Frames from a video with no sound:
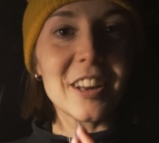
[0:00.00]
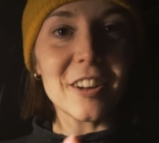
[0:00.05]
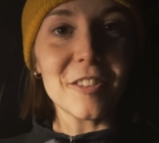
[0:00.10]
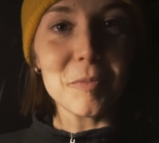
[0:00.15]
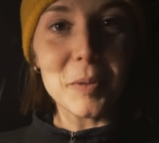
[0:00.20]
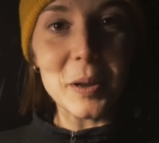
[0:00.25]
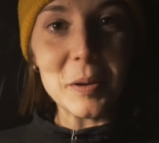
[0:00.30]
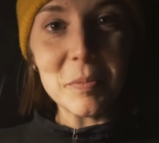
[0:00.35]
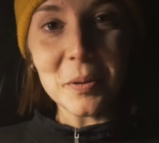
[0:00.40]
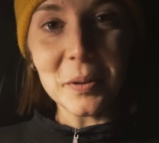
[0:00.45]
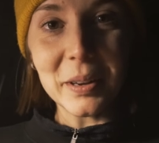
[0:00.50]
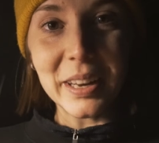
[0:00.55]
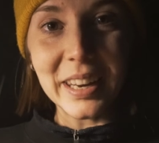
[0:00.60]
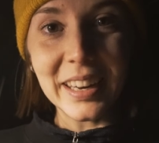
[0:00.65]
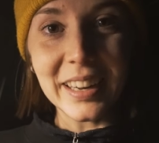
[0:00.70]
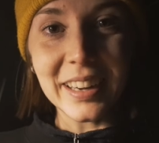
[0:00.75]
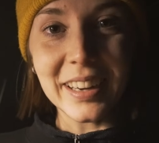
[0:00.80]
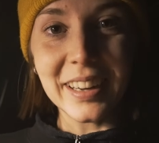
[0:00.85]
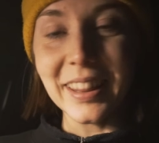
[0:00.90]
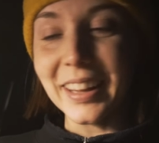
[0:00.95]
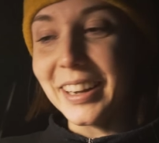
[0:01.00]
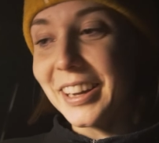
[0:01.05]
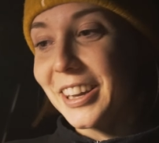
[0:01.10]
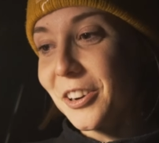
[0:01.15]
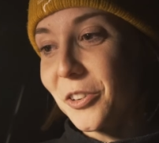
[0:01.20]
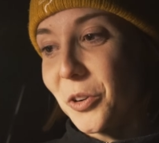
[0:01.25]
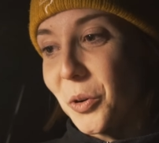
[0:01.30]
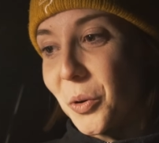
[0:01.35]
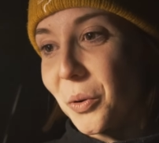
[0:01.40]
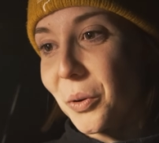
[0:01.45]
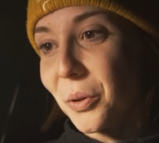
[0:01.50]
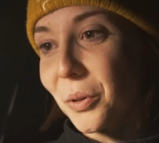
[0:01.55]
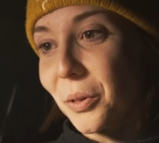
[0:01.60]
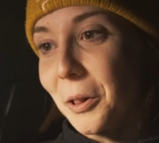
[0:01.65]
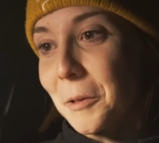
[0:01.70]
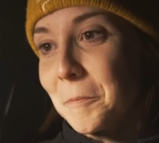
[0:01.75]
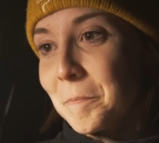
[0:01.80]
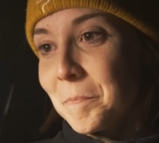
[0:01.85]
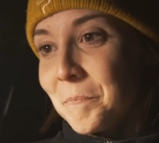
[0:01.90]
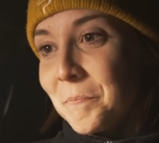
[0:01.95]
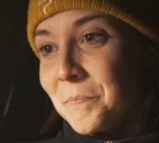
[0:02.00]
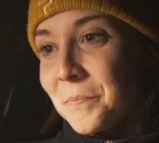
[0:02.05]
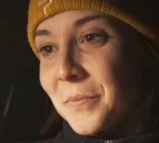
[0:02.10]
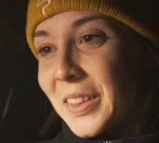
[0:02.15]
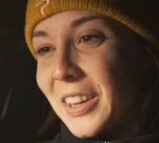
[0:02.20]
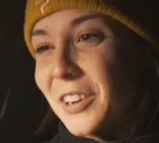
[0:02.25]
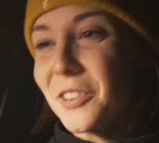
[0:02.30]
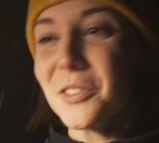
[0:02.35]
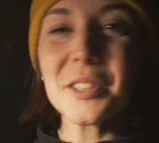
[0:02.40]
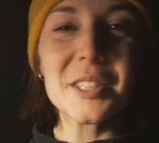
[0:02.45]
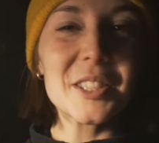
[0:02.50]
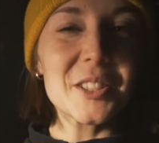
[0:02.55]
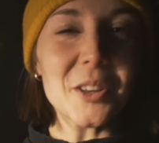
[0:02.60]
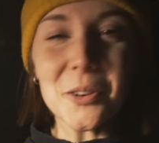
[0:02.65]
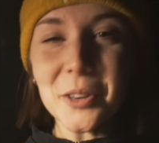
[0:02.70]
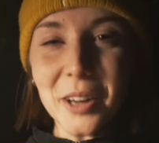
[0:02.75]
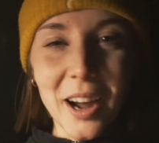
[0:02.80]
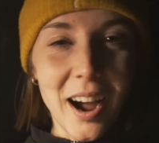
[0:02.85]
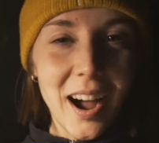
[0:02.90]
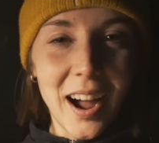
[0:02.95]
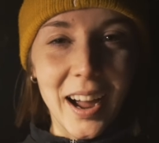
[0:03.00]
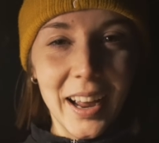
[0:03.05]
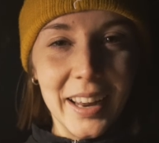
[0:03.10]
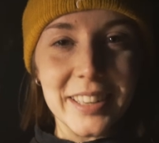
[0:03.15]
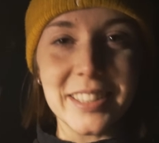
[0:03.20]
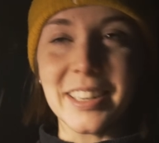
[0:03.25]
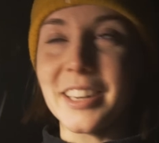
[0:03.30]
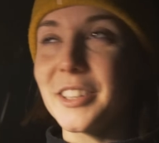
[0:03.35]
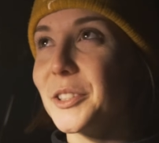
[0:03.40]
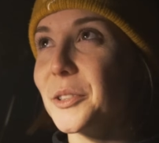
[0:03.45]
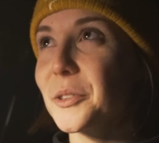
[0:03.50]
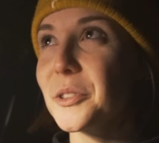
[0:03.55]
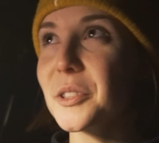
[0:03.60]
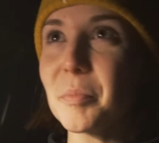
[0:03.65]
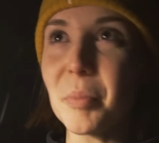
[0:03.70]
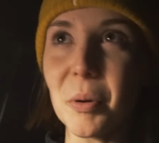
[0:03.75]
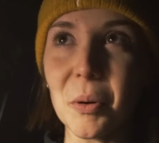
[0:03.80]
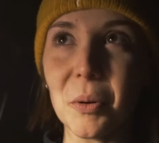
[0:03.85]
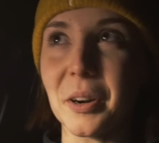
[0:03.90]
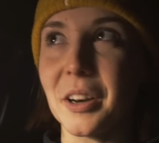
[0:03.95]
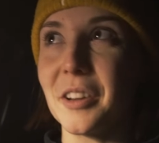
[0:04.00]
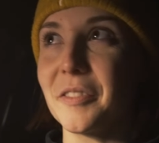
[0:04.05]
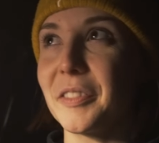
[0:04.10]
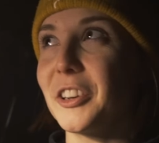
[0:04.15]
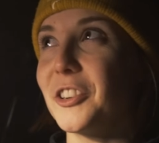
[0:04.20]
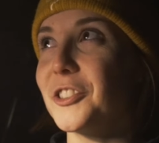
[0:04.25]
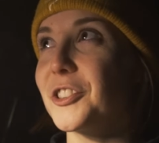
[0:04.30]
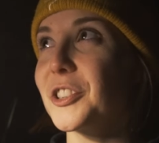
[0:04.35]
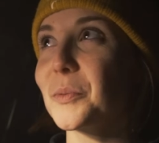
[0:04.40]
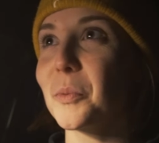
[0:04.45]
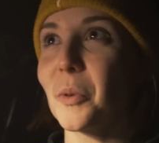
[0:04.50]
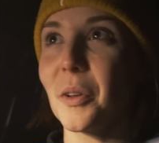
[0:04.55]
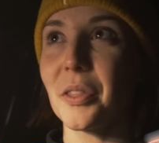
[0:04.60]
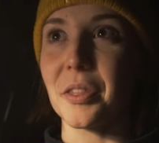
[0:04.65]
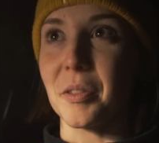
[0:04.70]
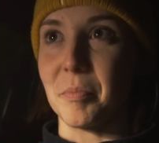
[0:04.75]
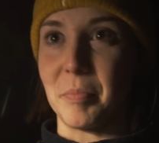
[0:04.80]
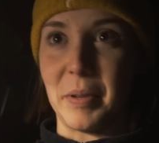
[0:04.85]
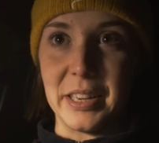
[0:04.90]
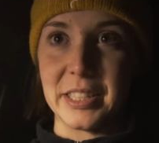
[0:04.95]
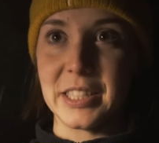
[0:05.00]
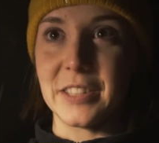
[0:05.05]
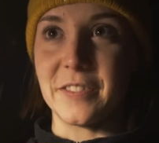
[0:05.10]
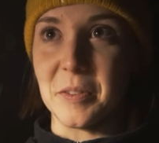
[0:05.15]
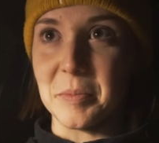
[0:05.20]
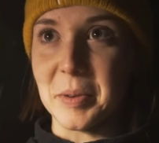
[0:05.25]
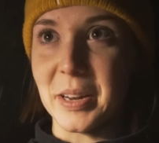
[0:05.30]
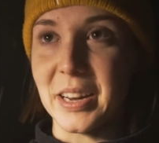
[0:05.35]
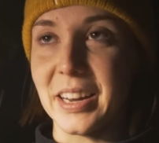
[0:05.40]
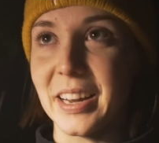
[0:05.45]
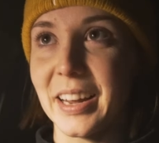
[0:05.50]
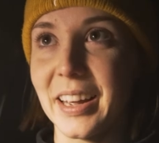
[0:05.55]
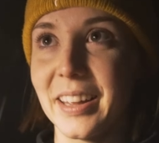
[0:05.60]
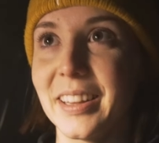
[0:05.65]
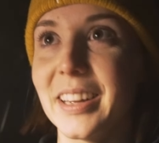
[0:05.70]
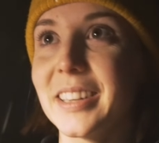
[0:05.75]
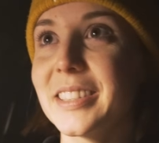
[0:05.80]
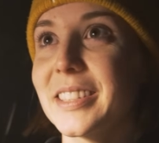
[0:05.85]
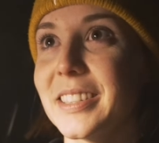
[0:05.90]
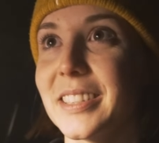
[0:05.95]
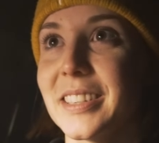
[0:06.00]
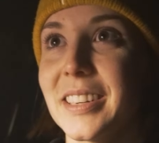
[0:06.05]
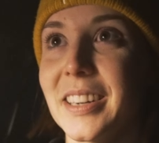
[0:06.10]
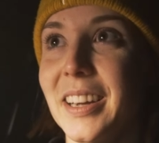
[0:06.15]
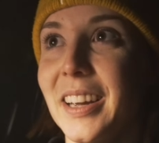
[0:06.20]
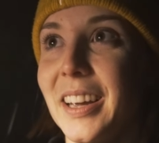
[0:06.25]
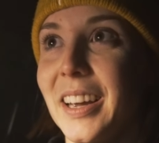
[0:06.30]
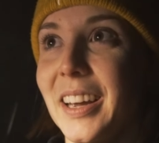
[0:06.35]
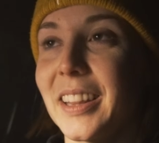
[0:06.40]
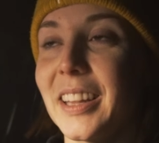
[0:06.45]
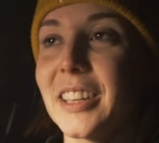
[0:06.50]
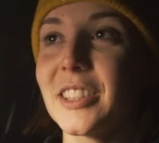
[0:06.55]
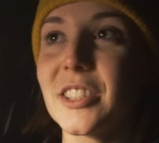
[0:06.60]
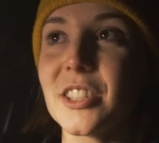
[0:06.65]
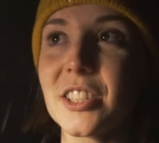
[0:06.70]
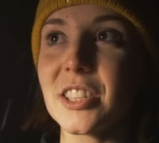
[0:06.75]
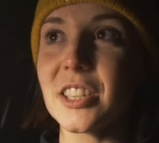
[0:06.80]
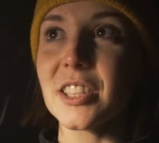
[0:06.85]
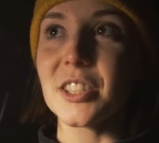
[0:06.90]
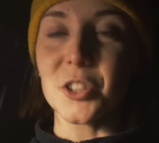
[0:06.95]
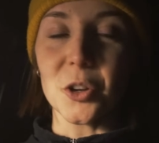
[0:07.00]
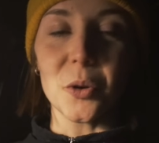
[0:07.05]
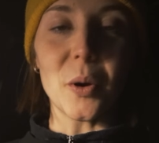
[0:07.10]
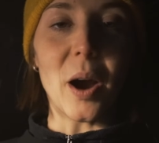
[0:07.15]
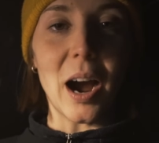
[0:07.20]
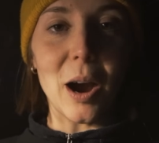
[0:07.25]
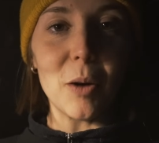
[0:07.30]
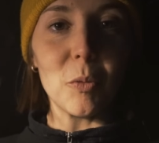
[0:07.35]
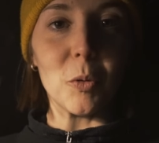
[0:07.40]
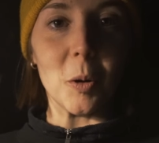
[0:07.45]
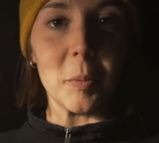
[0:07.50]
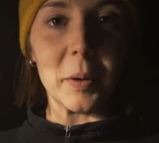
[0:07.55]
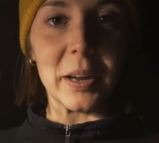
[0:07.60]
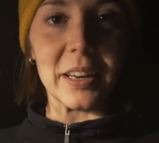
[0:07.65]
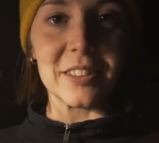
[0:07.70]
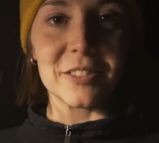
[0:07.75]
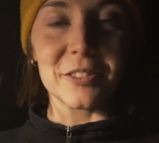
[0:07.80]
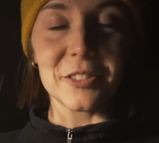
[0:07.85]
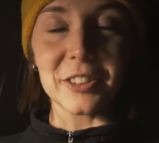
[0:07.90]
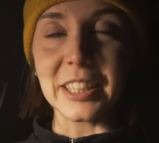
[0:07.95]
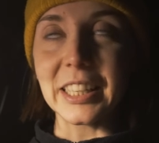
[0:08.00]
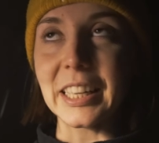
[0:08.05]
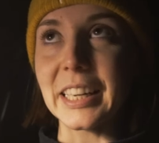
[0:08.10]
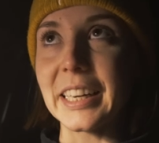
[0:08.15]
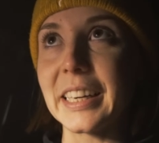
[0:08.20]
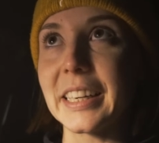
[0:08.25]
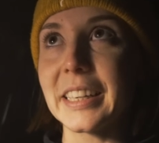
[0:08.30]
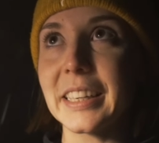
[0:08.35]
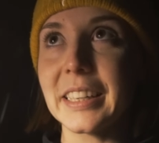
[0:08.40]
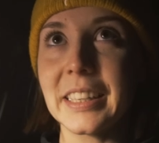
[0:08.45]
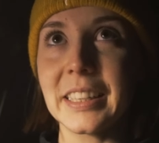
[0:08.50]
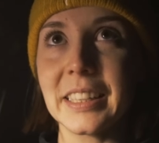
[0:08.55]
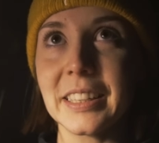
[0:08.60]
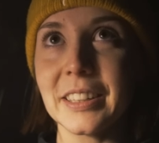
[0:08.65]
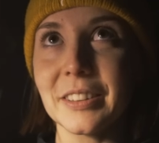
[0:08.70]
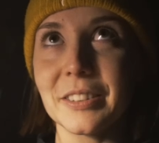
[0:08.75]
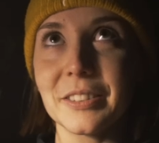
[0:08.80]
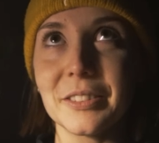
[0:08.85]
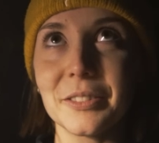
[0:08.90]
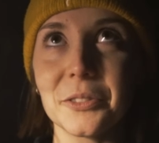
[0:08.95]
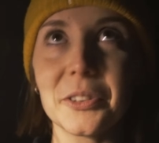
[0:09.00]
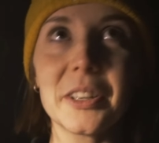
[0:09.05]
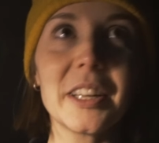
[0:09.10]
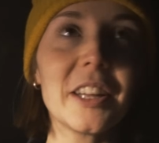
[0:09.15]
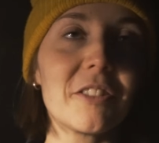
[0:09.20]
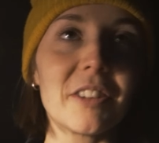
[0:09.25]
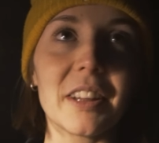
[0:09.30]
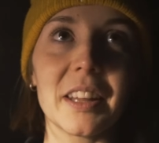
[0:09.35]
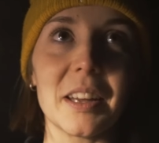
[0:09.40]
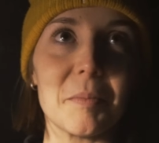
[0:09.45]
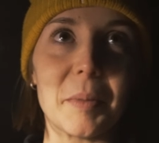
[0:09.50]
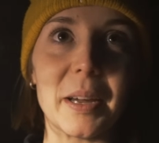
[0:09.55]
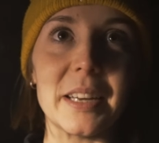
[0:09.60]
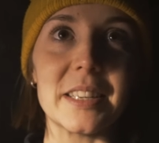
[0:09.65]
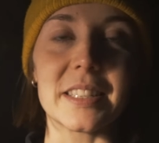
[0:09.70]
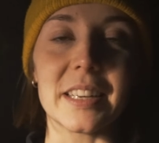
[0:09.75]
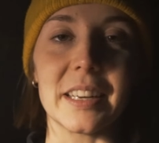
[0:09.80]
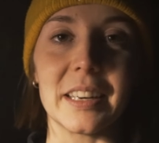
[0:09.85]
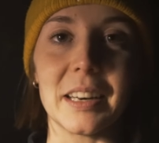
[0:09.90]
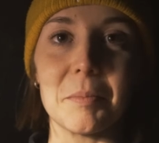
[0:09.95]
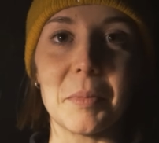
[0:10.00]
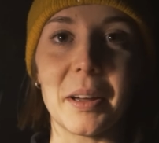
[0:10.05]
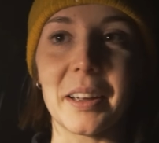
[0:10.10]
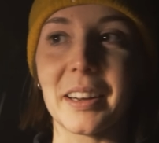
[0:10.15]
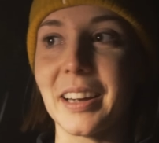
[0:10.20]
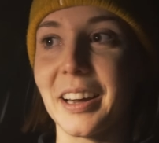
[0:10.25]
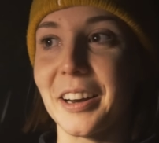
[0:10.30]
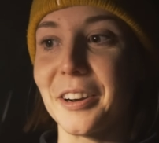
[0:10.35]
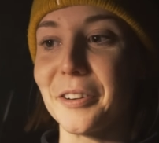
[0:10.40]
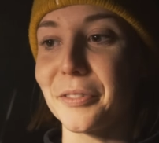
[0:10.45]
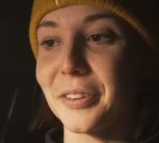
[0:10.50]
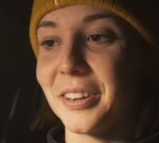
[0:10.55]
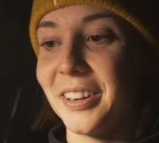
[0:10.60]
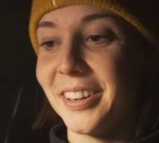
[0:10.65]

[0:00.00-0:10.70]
of people here, like you're all so kind and so supportive, and you just want the best for me. And that's just so heartwarming. Really, really, really amazing. I'm like kind of